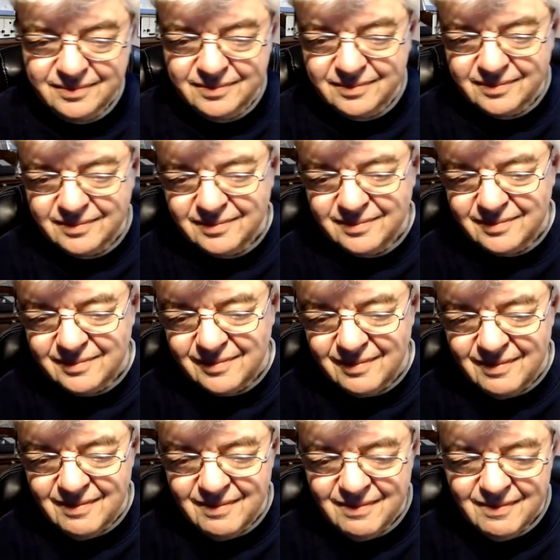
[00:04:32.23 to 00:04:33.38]

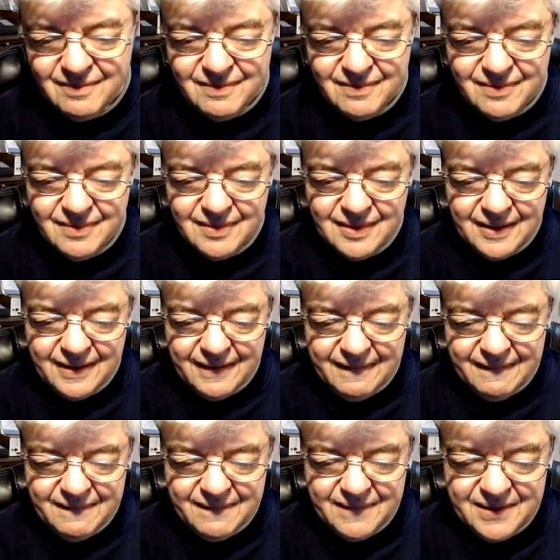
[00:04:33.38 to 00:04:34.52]

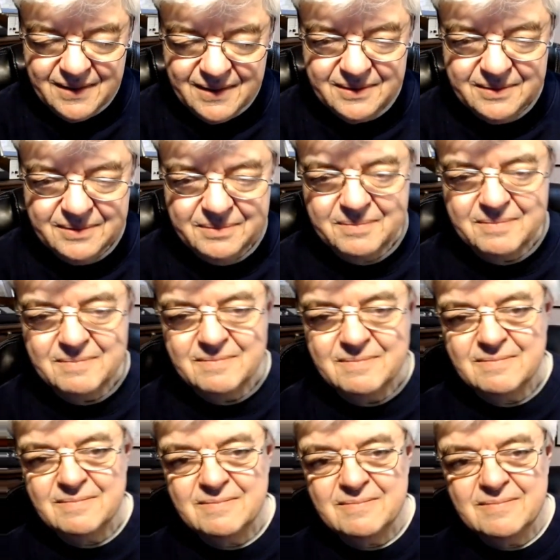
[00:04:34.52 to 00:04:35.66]

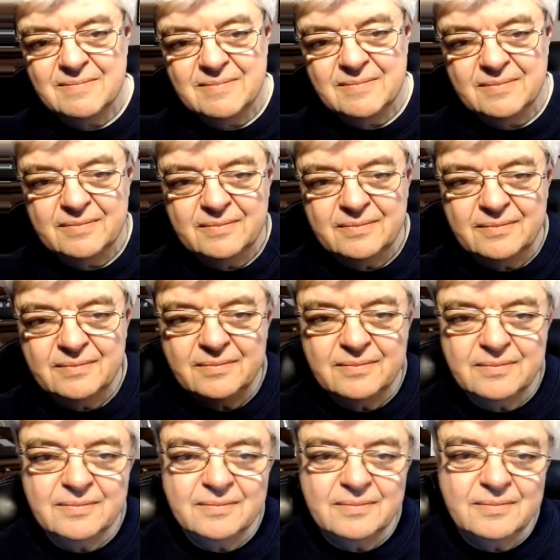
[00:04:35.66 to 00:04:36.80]

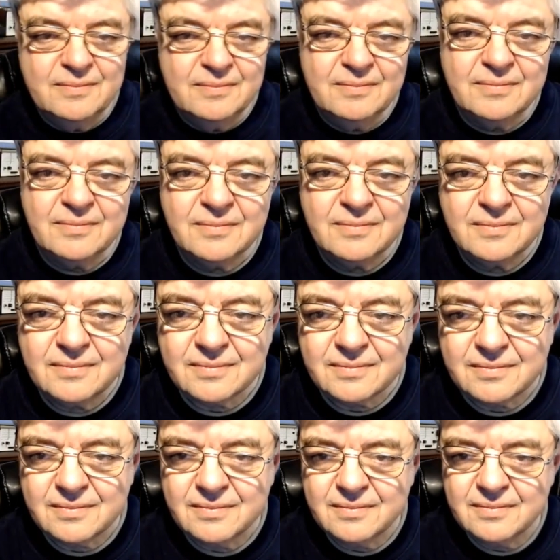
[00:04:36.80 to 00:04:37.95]

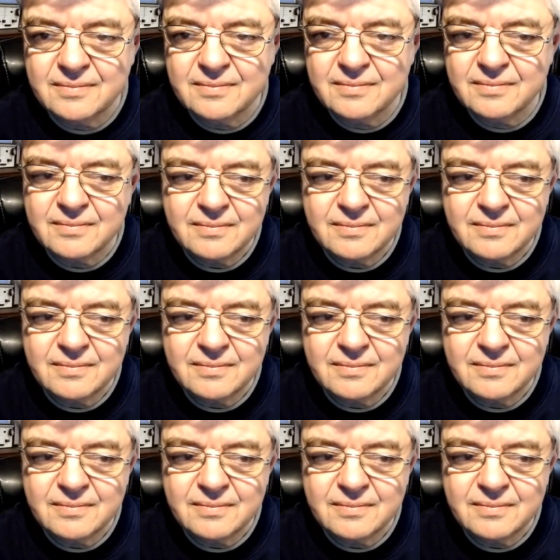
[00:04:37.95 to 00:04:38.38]
(silent)